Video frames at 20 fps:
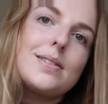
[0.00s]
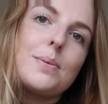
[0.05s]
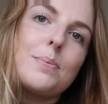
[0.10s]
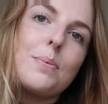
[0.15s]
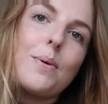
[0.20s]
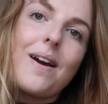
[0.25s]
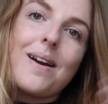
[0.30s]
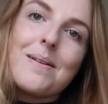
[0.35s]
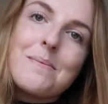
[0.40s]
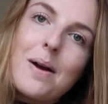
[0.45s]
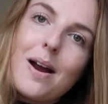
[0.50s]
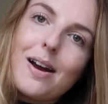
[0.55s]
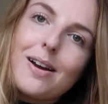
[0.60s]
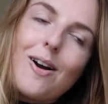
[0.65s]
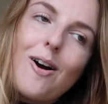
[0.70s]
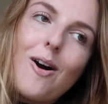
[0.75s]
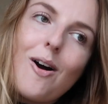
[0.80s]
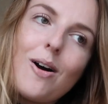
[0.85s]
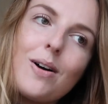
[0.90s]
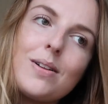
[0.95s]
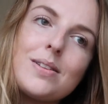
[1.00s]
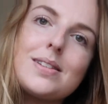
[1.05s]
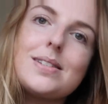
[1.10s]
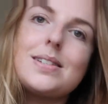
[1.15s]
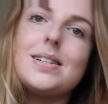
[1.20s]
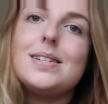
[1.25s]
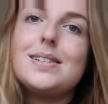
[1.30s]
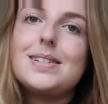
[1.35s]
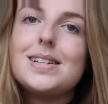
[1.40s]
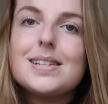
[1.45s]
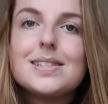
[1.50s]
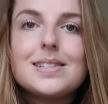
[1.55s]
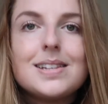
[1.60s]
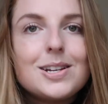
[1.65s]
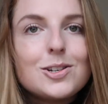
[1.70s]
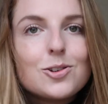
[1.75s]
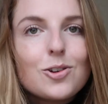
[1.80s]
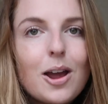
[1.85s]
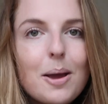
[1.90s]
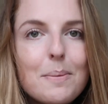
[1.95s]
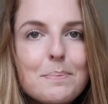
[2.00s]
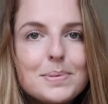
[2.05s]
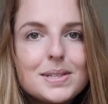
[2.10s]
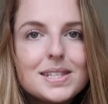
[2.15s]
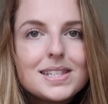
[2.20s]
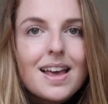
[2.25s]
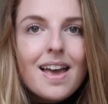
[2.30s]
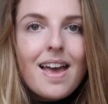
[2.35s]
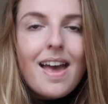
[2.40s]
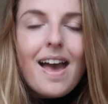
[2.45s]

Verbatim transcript: to Primark hauls to Disney trips,